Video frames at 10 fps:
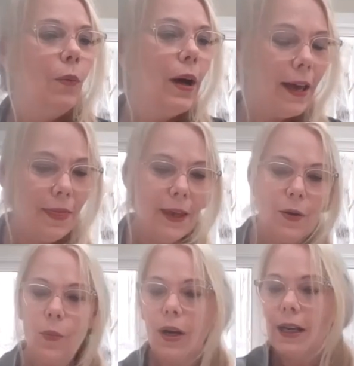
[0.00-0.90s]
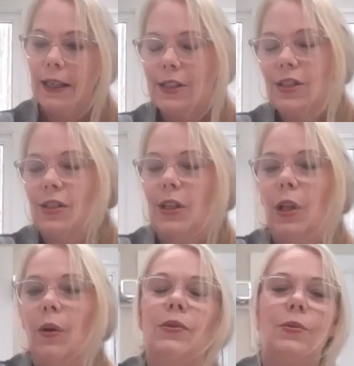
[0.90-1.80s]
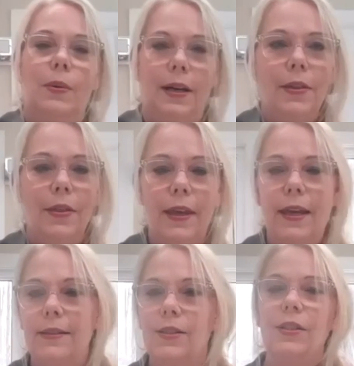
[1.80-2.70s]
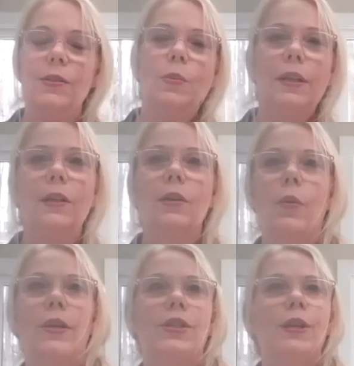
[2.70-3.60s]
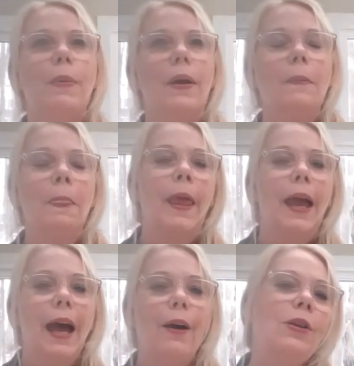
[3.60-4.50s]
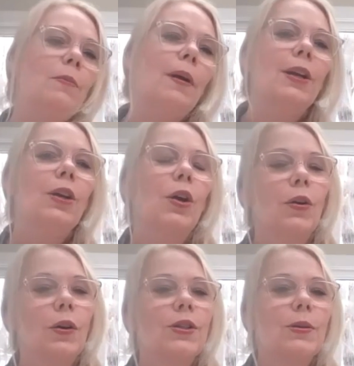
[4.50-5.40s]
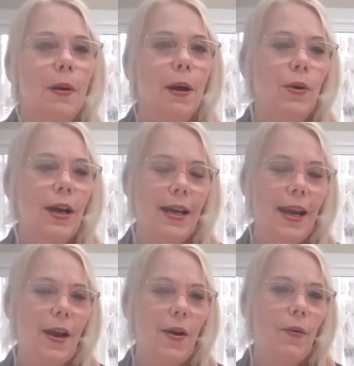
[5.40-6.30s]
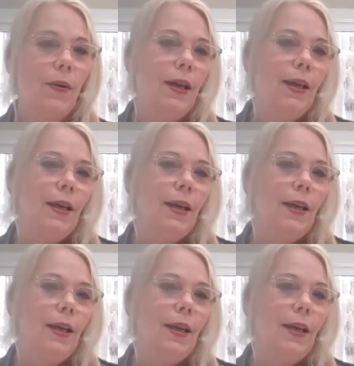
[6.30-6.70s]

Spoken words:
Well, I think what I'd like to just close with is just one little question about how you might encourage a mom right now